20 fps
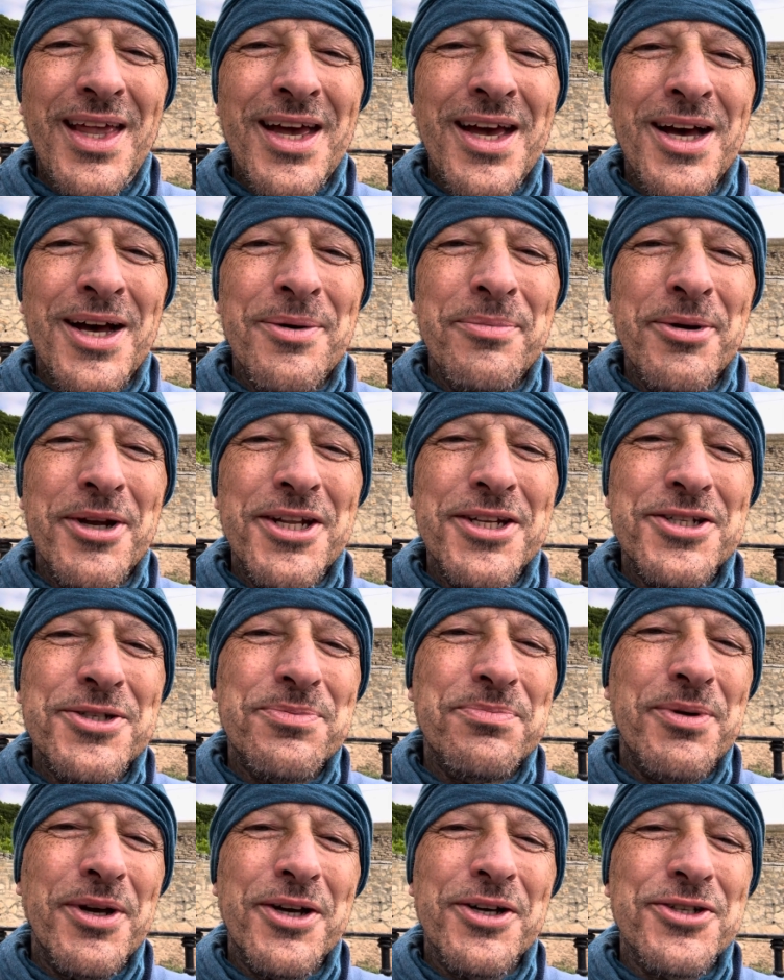Uh, but it's
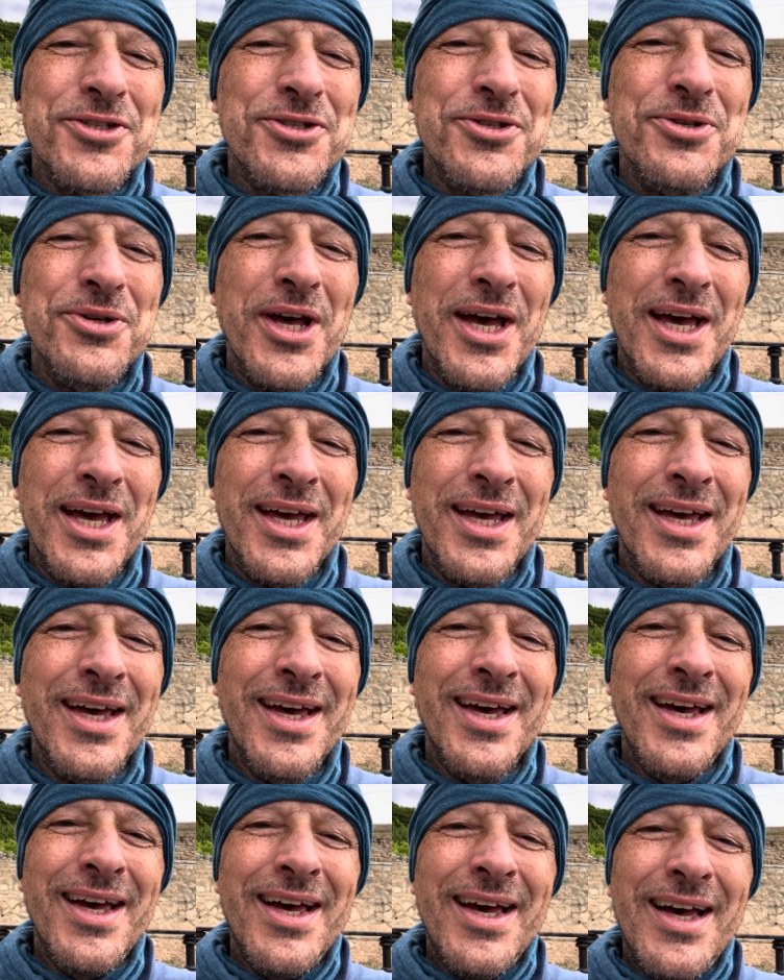because today
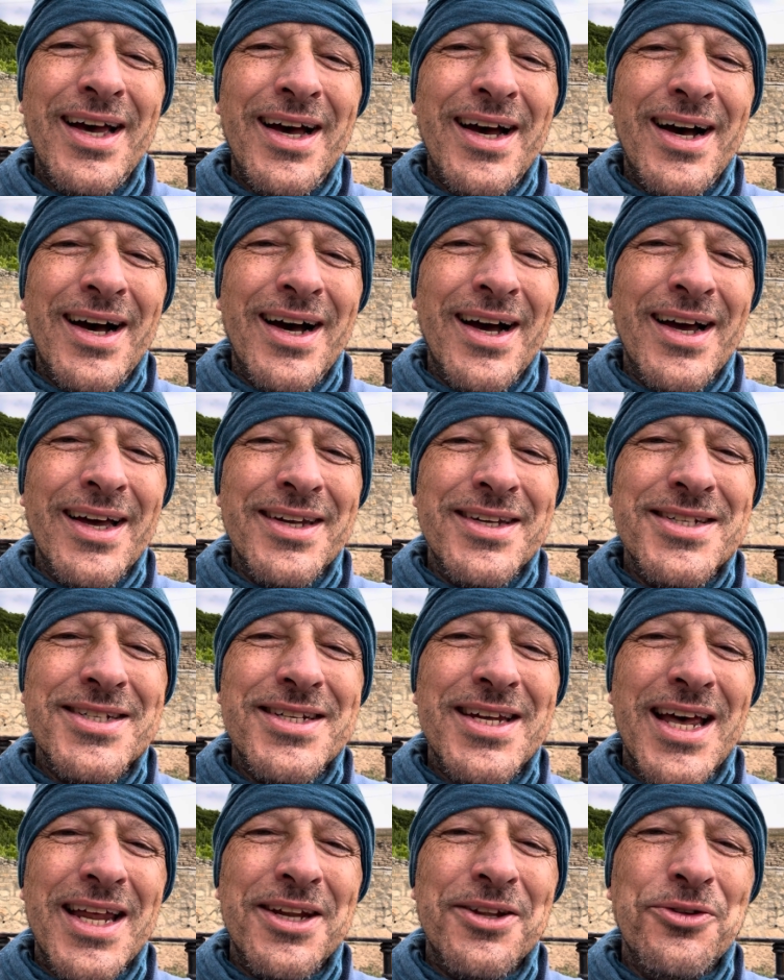I
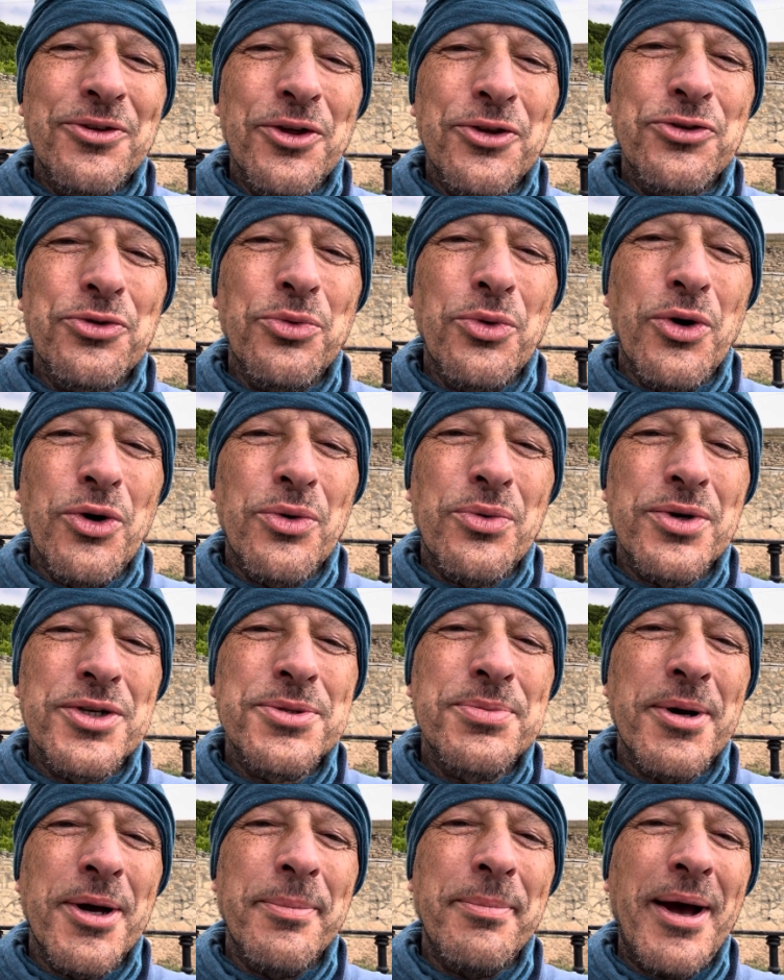decided not to walk
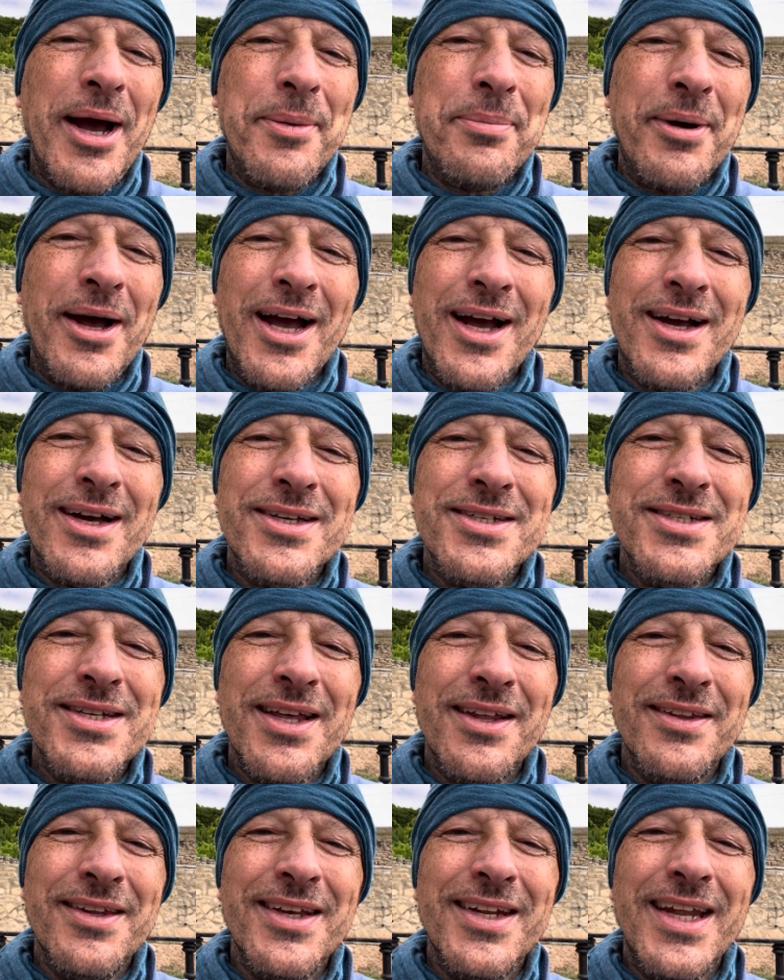with my backpack. I
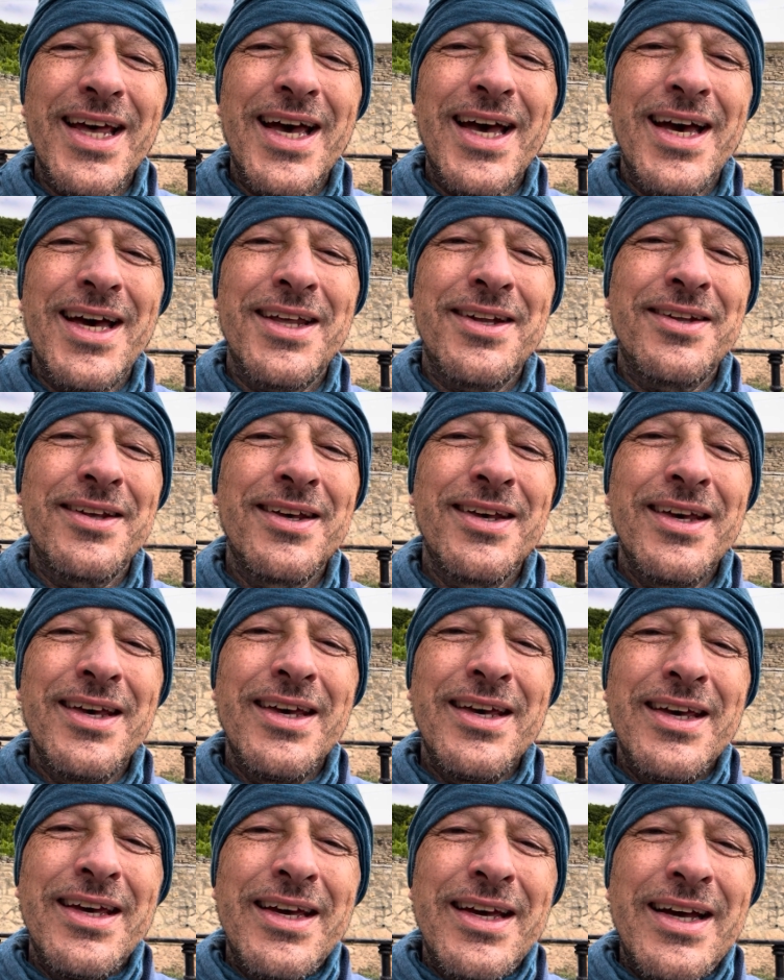sent it ahead
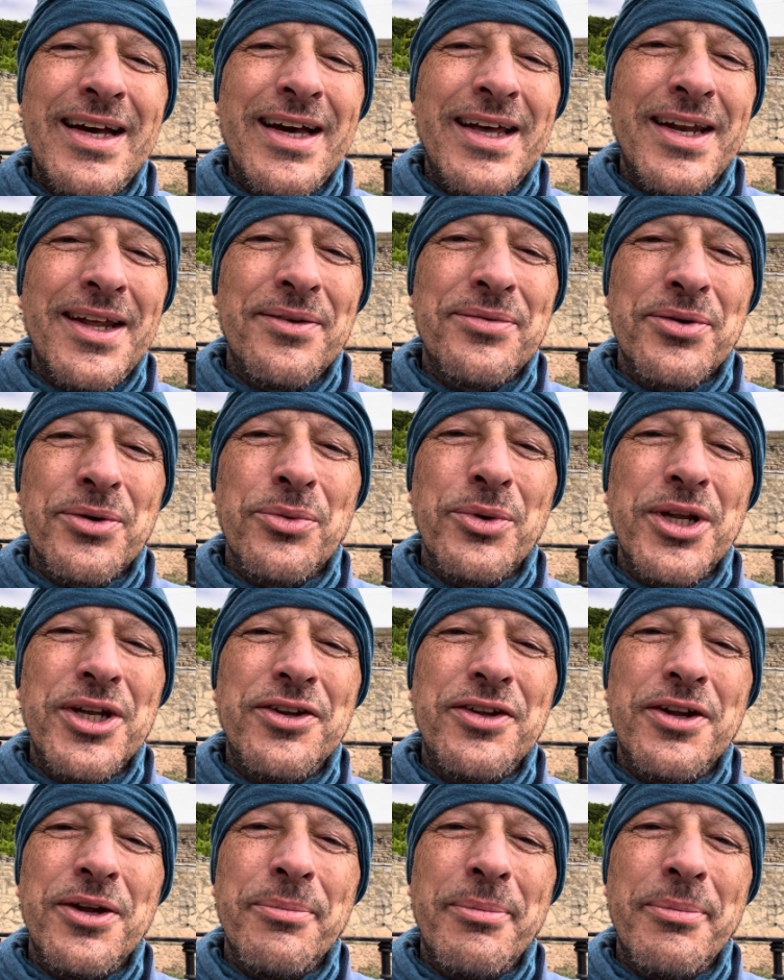and having wind in the